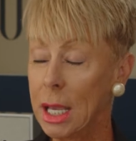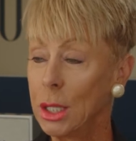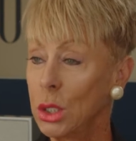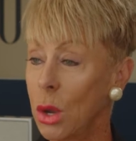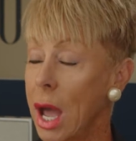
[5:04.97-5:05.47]

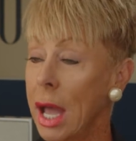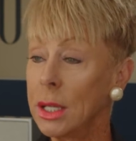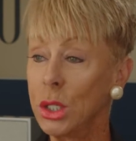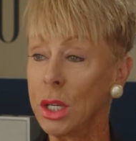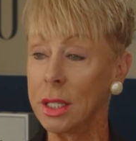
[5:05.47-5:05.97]
So I
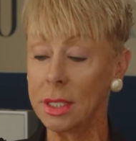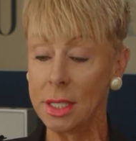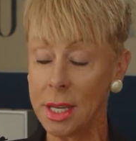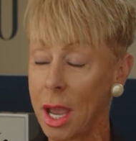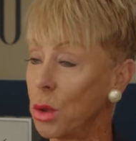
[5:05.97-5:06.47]
just
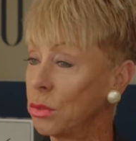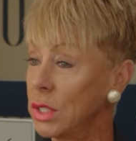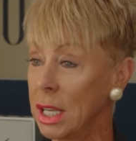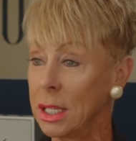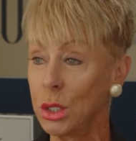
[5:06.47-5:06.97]
delved
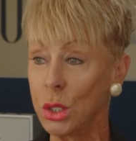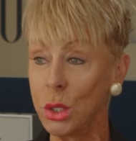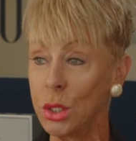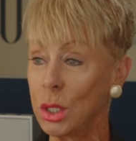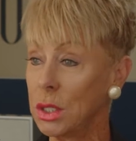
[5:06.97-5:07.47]

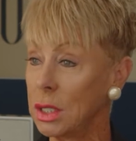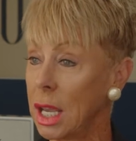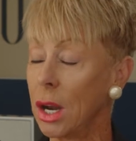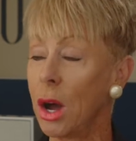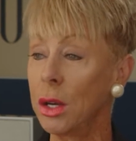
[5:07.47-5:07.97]
into the
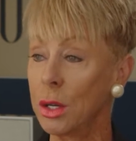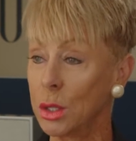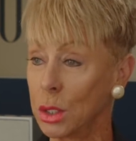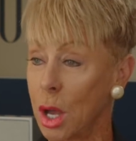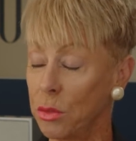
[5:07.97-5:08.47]
state
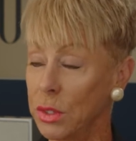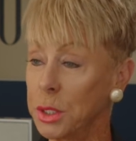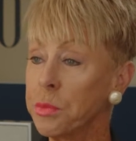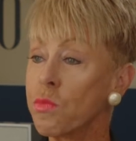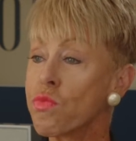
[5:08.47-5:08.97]
auditor's office,